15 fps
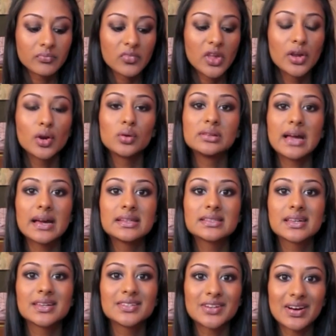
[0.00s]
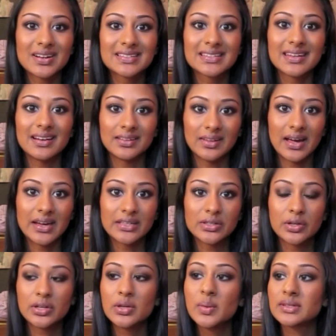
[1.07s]
you know, light skin, dark skin alike, you
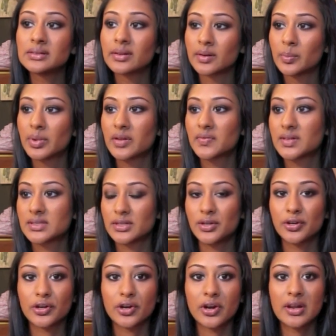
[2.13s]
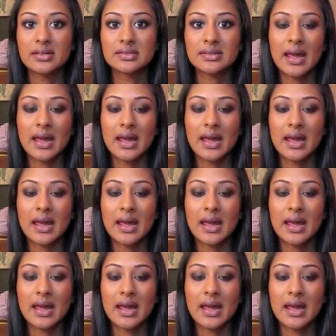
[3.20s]
can use a little bit of this in your crease